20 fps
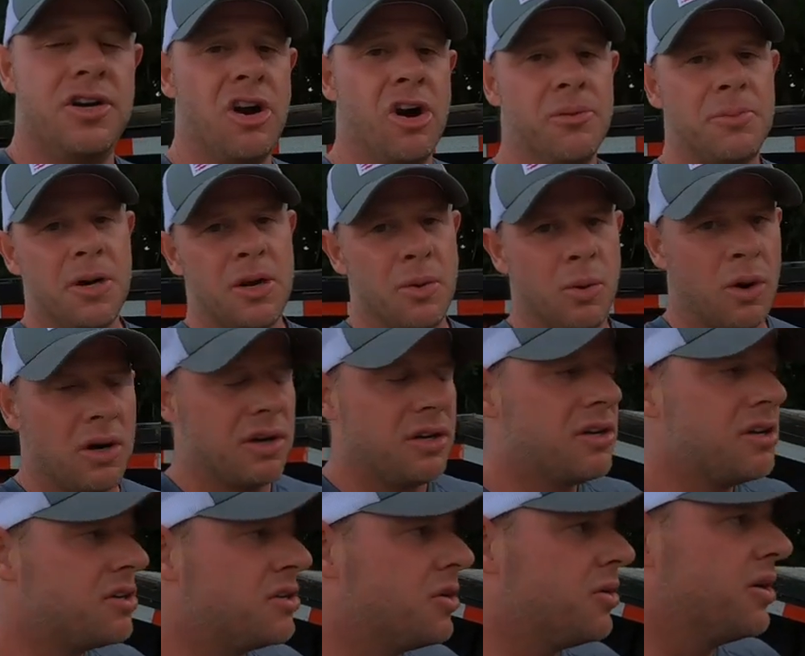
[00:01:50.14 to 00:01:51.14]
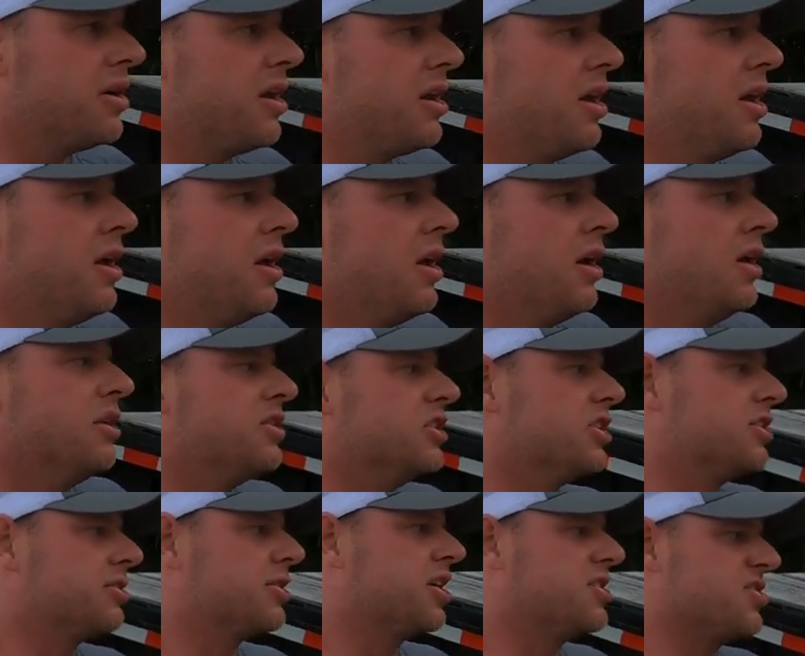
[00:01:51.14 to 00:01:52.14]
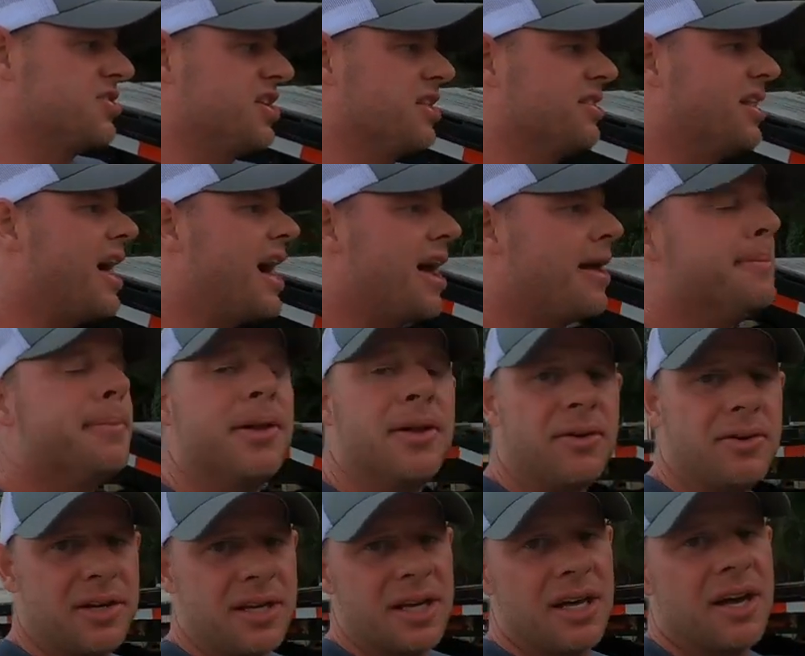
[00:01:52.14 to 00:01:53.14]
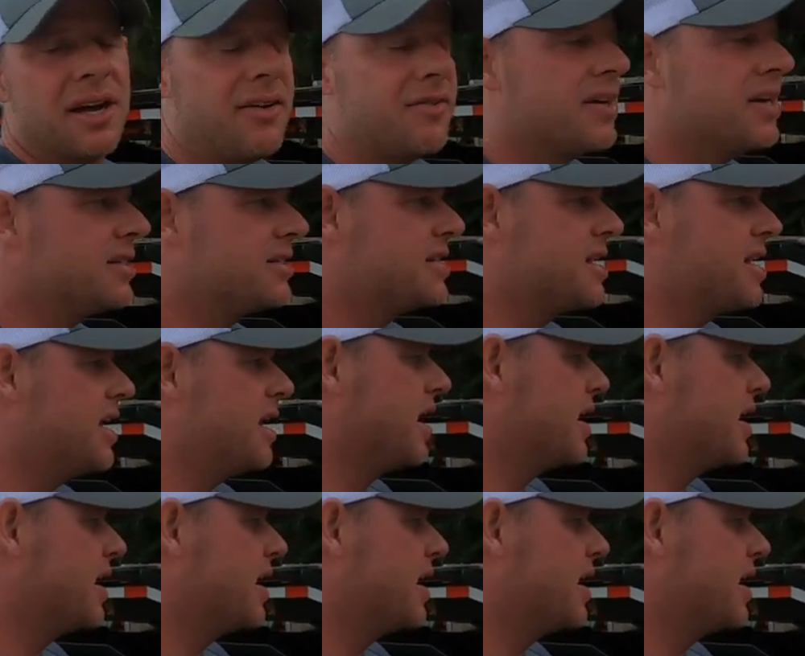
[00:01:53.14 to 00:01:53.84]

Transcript: nobody wanted to do it just because the liability of it